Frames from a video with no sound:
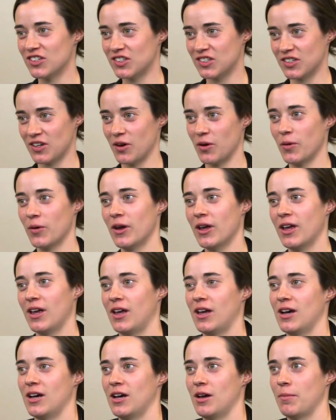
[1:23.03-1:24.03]
So
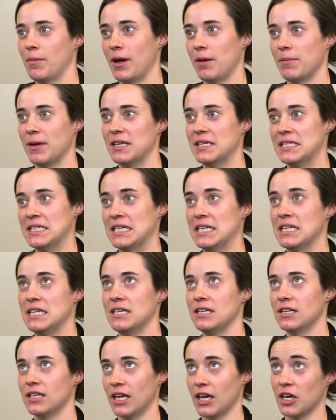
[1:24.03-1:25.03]
um, I might
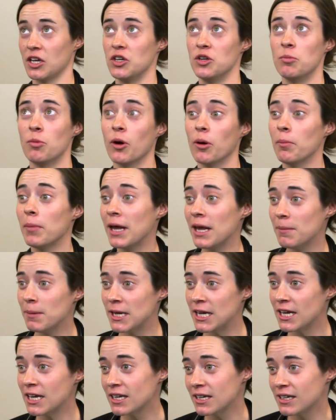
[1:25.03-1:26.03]
see like a newborn
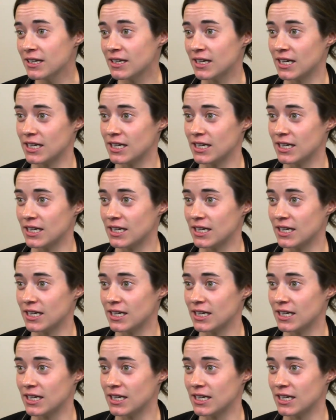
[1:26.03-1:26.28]
baby,